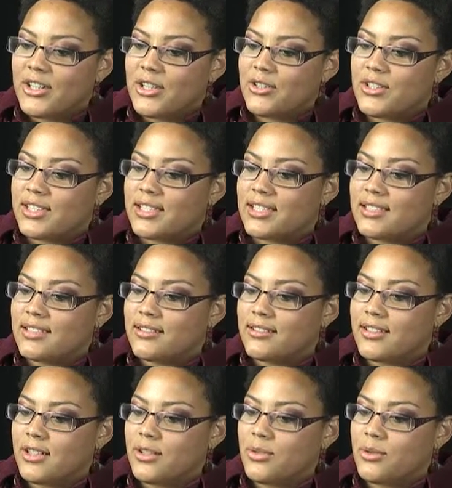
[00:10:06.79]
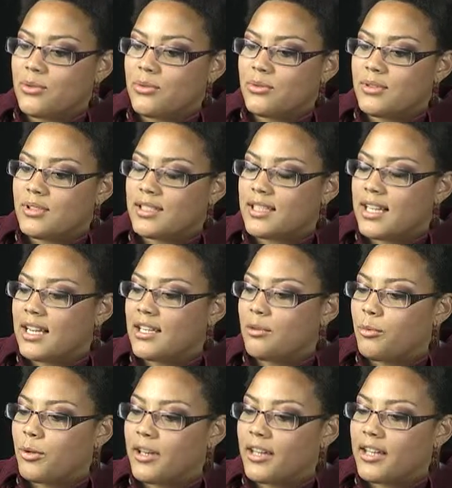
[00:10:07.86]
you decide to
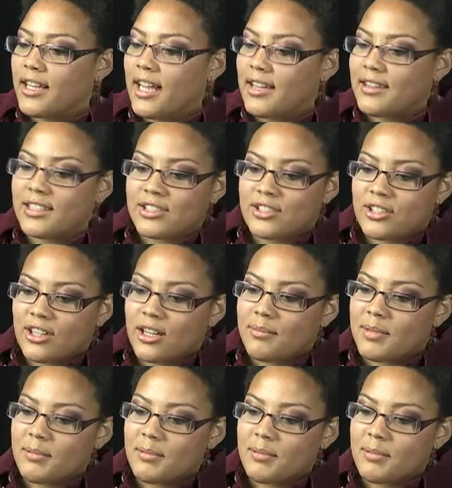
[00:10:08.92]
work at this job,